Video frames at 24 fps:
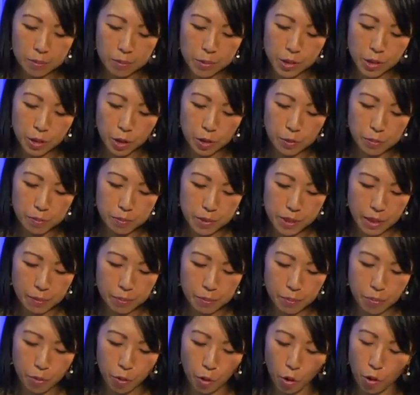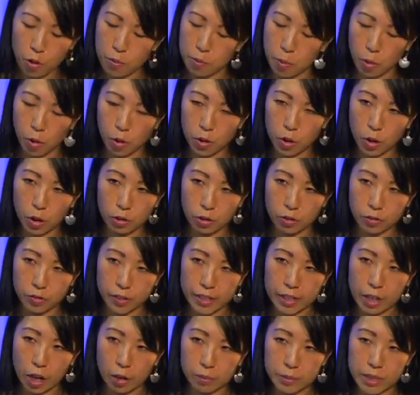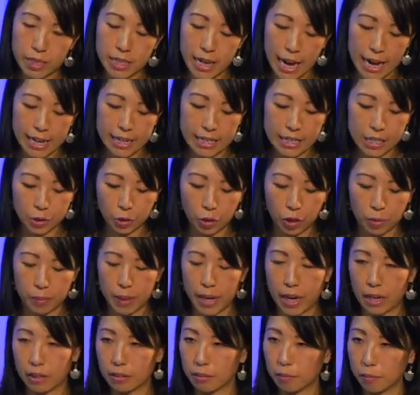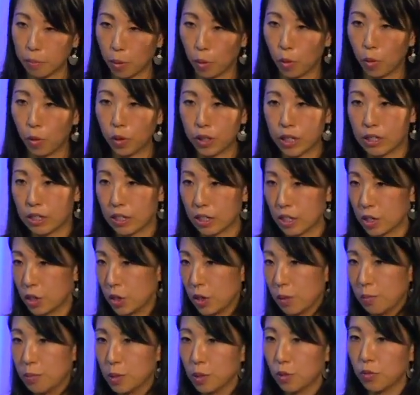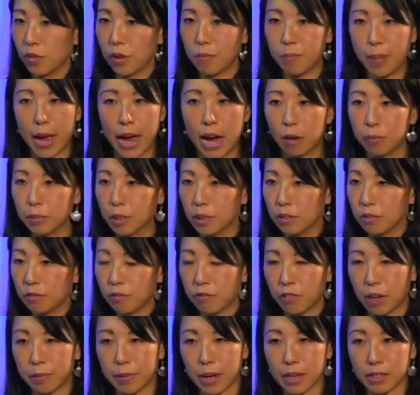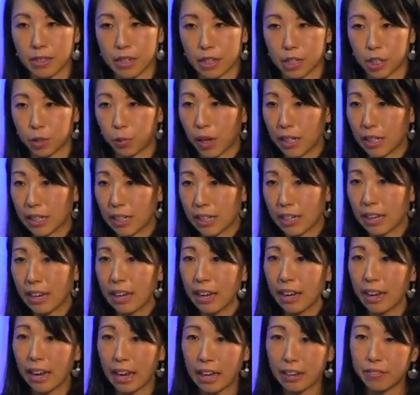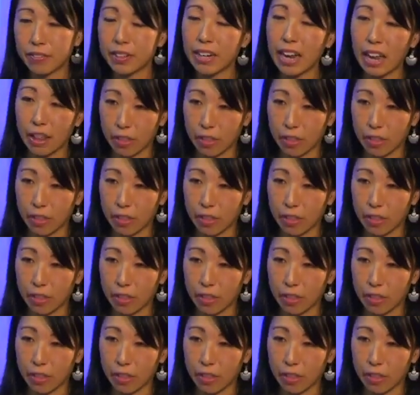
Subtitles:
So some pro-pornography commentators talk about porn in the terms of empowerment, female sexuality, even